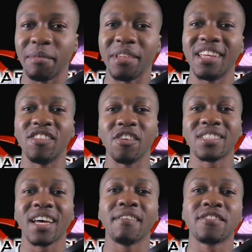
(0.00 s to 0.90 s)
it does
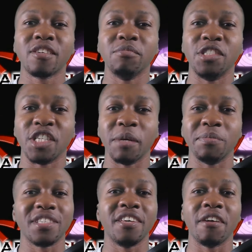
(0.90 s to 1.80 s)
have some gems
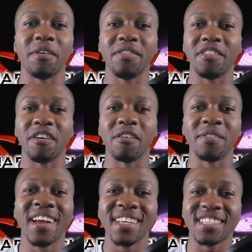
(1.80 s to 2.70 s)
here and there
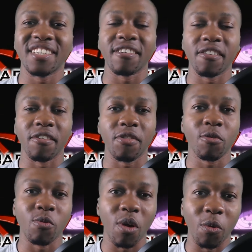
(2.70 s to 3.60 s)
scattered
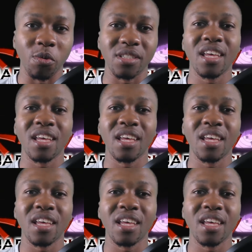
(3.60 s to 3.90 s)
throughout,